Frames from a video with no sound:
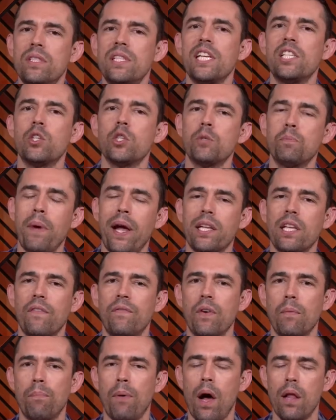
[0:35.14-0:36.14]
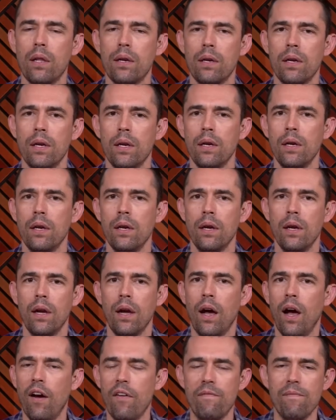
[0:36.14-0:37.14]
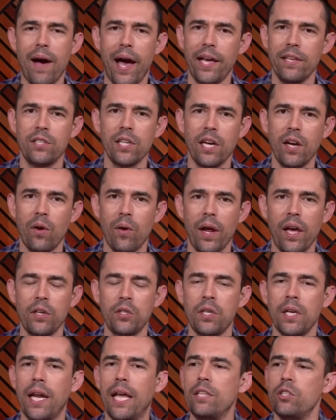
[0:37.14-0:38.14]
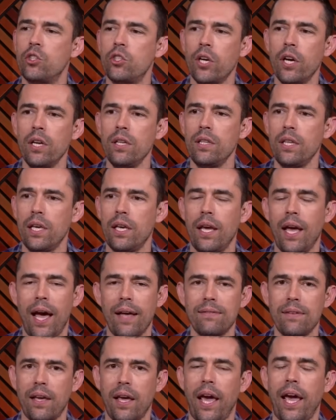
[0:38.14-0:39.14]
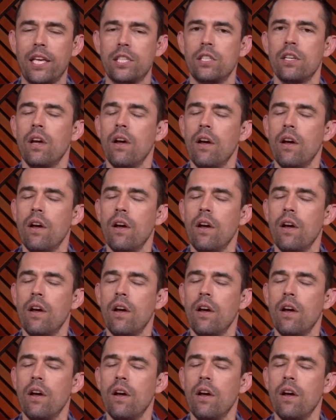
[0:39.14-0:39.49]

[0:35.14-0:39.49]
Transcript: disrespected footballer of my generation and certainly has a case